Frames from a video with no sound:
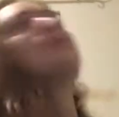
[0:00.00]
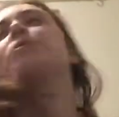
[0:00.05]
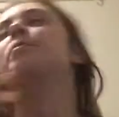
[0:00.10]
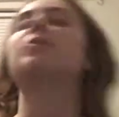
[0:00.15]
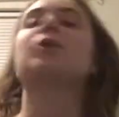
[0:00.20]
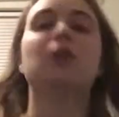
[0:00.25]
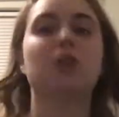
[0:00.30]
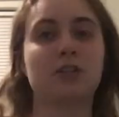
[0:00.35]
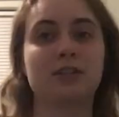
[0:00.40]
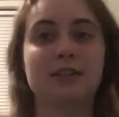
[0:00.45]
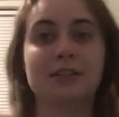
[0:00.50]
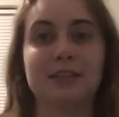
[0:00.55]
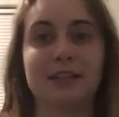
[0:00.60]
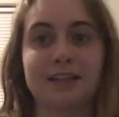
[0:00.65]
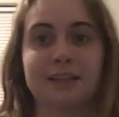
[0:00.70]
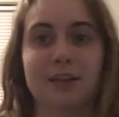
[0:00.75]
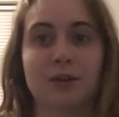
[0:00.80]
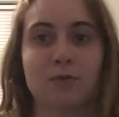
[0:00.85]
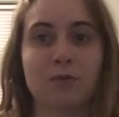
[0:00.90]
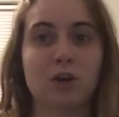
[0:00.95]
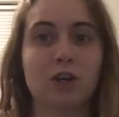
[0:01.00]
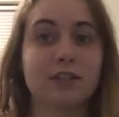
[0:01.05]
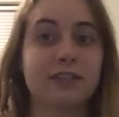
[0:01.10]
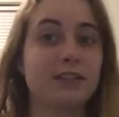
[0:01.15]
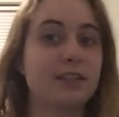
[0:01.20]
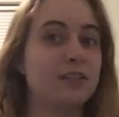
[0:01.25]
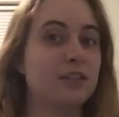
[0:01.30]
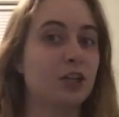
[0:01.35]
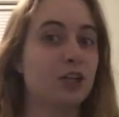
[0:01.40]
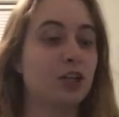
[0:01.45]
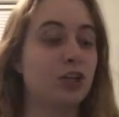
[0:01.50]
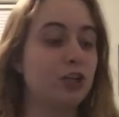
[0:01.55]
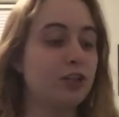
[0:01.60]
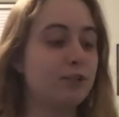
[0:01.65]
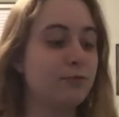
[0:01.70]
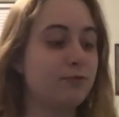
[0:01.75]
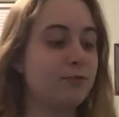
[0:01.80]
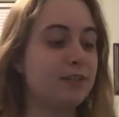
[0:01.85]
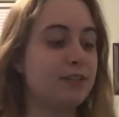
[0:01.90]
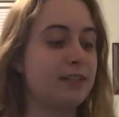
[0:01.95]
person that they were. It's a
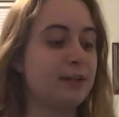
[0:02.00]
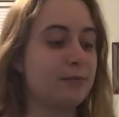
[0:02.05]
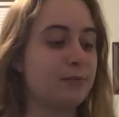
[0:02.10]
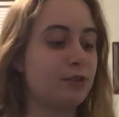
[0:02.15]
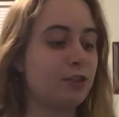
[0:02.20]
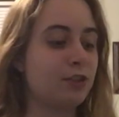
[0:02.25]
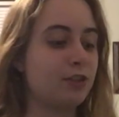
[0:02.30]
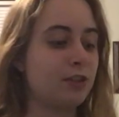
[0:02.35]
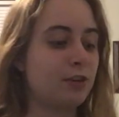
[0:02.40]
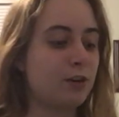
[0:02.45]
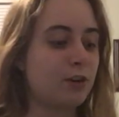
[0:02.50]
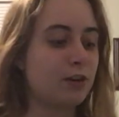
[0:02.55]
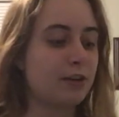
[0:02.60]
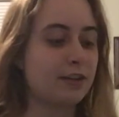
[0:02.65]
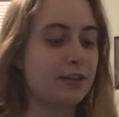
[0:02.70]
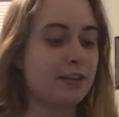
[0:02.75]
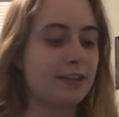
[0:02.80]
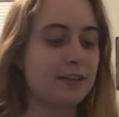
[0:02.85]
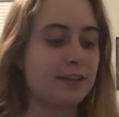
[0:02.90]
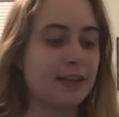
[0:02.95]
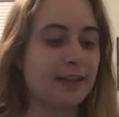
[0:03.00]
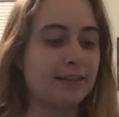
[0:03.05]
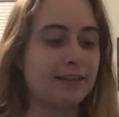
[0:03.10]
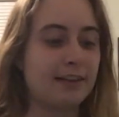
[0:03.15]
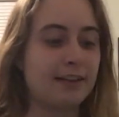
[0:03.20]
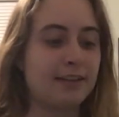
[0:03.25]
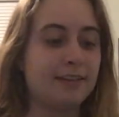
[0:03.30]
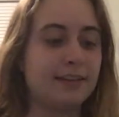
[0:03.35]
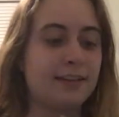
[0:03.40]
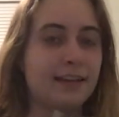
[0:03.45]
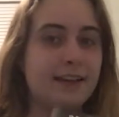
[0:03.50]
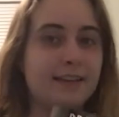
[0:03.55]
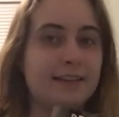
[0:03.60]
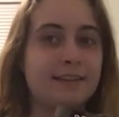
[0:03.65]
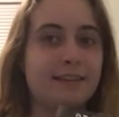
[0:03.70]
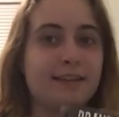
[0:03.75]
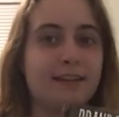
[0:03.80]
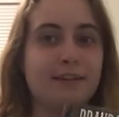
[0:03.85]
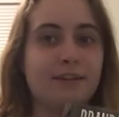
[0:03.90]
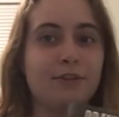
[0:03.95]
good redemption arc, and I like
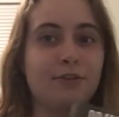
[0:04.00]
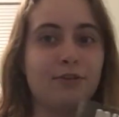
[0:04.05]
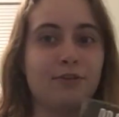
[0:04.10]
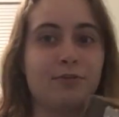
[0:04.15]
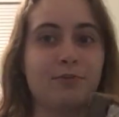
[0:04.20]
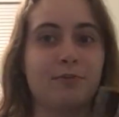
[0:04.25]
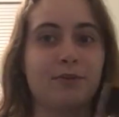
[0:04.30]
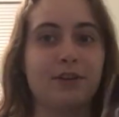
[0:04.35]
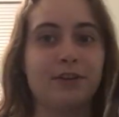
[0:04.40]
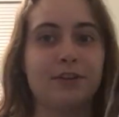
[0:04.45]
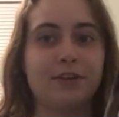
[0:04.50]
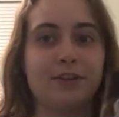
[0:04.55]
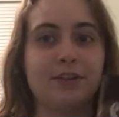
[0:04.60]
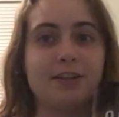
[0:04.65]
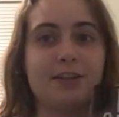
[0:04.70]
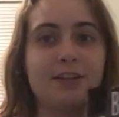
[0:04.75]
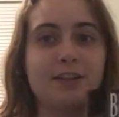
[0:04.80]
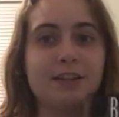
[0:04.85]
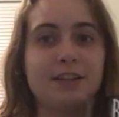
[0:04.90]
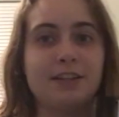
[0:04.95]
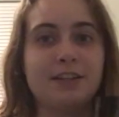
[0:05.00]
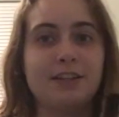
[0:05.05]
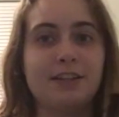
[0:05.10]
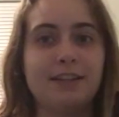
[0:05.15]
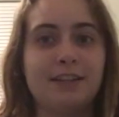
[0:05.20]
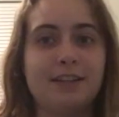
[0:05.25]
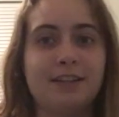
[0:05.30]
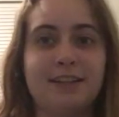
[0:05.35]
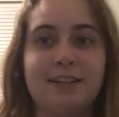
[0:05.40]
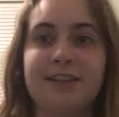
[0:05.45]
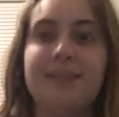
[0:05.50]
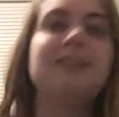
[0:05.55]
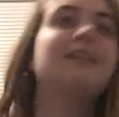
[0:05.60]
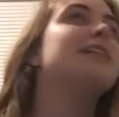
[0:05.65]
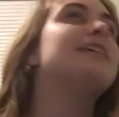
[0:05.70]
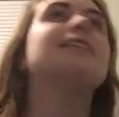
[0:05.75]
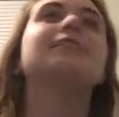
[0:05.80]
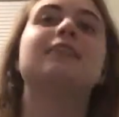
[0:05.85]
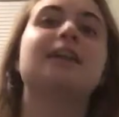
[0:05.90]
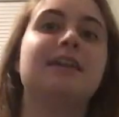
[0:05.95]
that Oathbringer
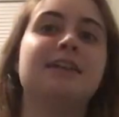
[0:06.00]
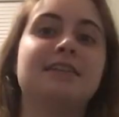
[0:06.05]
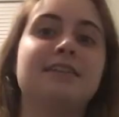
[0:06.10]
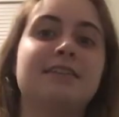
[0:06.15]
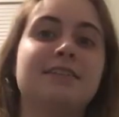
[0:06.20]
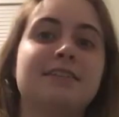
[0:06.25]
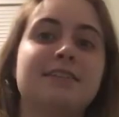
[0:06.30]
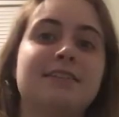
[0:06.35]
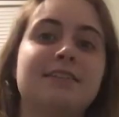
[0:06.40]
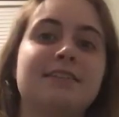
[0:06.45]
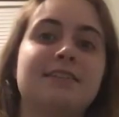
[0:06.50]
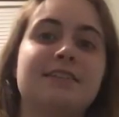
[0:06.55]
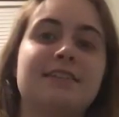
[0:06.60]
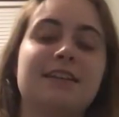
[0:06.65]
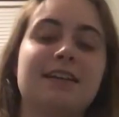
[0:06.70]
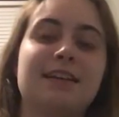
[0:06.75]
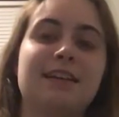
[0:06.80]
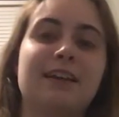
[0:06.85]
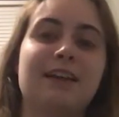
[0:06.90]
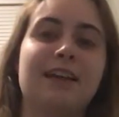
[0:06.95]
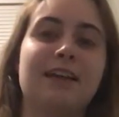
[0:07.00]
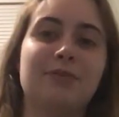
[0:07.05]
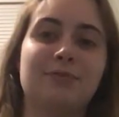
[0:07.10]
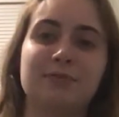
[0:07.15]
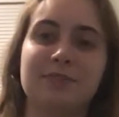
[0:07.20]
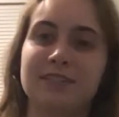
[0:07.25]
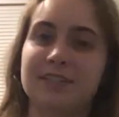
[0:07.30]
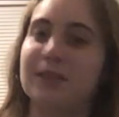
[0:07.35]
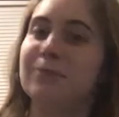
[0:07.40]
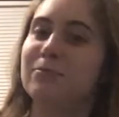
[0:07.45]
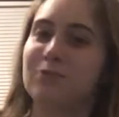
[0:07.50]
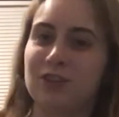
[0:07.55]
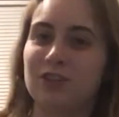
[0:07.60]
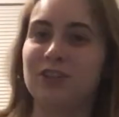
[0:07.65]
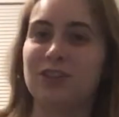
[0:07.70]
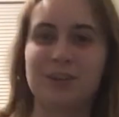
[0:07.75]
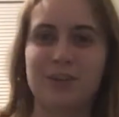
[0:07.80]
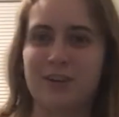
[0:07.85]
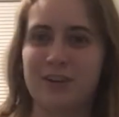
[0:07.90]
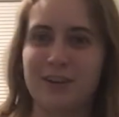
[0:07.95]
is a
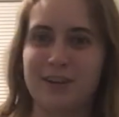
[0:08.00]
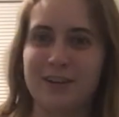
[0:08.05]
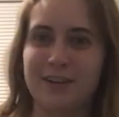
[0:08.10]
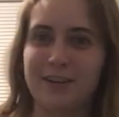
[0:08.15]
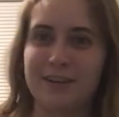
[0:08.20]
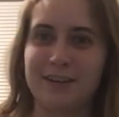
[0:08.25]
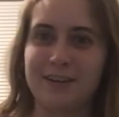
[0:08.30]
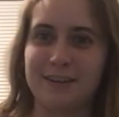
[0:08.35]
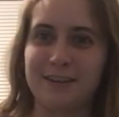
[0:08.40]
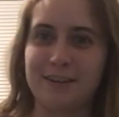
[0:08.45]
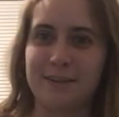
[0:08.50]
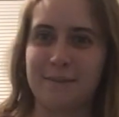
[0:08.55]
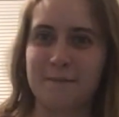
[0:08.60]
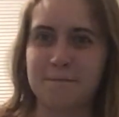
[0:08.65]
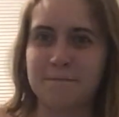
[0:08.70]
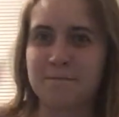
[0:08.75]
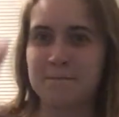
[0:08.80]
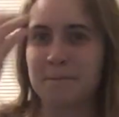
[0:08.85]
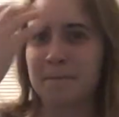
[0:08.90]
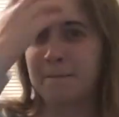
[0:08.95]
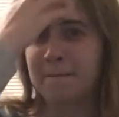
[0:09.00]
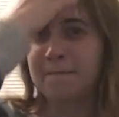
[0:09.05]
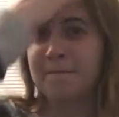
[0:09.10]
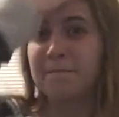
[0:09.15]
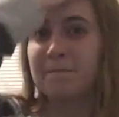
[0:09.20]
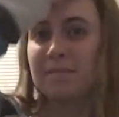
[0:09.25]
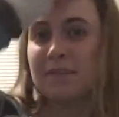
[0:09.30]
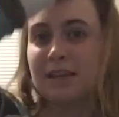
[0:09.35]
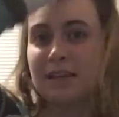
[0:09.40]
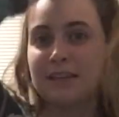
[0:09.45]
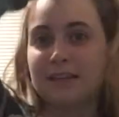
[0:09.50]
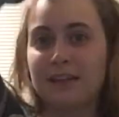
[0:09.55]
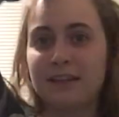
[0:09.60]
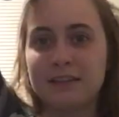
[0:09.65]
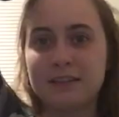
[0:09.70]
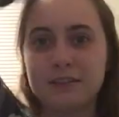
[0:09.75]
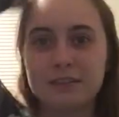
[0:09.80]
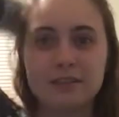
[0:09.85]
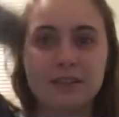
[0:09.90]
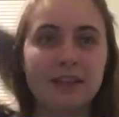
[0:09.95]
redemption arc. And I
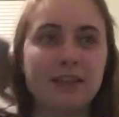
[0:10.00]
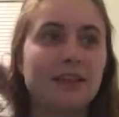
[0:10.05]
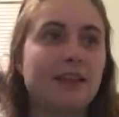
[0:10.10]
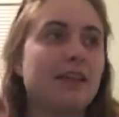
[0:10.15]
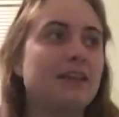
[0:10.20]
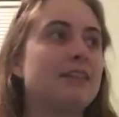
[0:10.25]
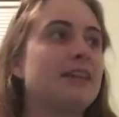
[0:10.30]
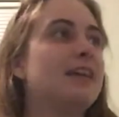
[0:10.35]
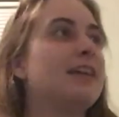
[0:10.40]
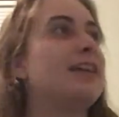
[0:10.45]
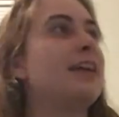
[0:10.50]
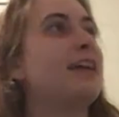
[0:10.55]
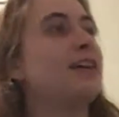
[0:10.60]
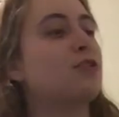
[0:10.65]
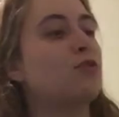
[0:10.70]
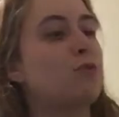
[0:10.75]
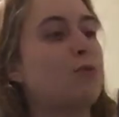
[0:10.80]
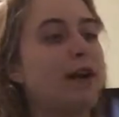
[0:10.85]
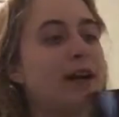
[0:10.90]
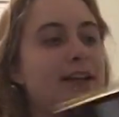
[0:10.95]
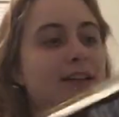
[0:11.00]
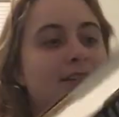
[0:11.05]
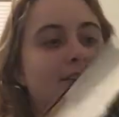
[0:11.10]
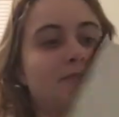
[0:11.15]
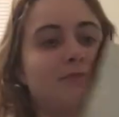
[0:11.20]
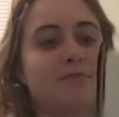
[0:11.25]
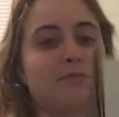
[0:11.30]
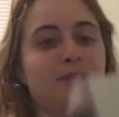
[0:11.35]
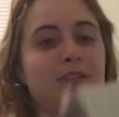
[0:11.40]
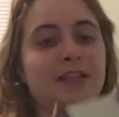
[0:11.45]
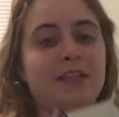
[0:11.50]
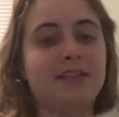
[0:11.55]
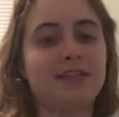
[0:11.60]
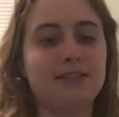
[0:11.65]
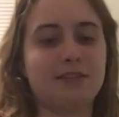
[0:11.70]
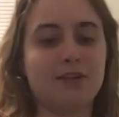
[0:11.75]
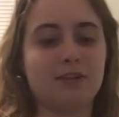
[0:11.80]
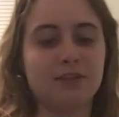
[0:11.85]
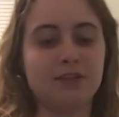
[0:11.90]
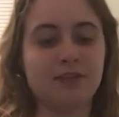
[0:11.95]
can't quite
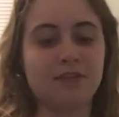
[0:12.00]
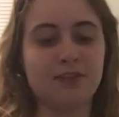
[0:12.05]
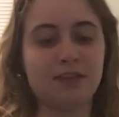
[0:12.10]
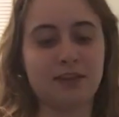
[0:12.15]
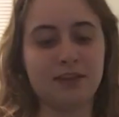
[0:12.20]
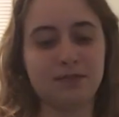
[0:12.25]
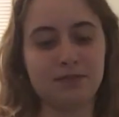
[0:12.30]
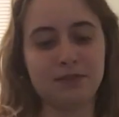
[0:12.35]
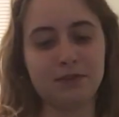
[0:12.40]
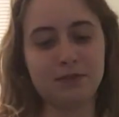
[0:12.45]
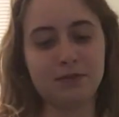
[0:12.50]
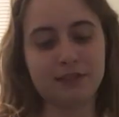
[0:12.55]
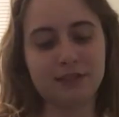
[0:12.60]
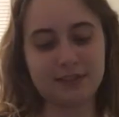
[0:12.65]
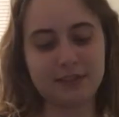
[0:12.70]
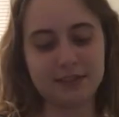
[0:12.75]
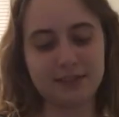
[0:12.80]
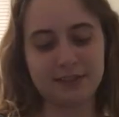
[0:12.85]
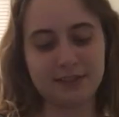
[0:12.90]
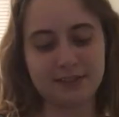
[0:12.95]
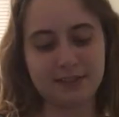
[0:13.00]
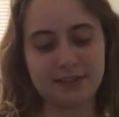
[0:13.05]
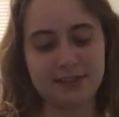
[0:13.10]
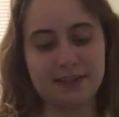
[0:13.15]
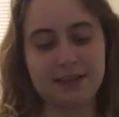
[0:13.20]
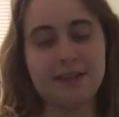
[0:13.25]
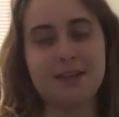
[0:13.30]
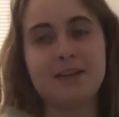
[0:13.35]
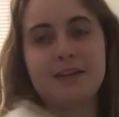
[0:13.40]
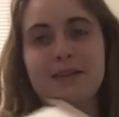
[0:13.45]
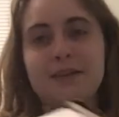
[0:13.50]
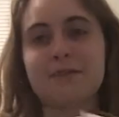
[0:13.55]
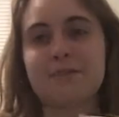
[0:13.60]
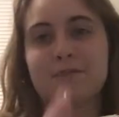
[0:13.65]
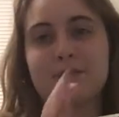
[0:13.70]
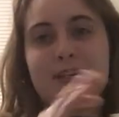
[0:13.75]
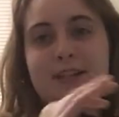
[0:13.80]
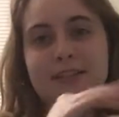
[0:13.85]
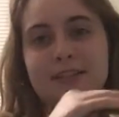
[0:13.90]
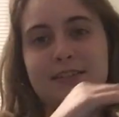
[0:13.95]
place all of the influences,
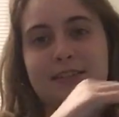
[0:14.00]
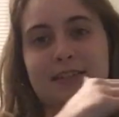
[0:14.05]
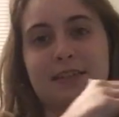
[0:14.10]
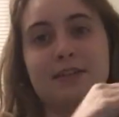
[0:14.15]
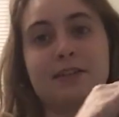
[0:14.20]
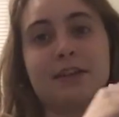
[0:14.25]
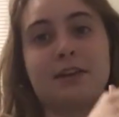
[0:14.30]
Brandon's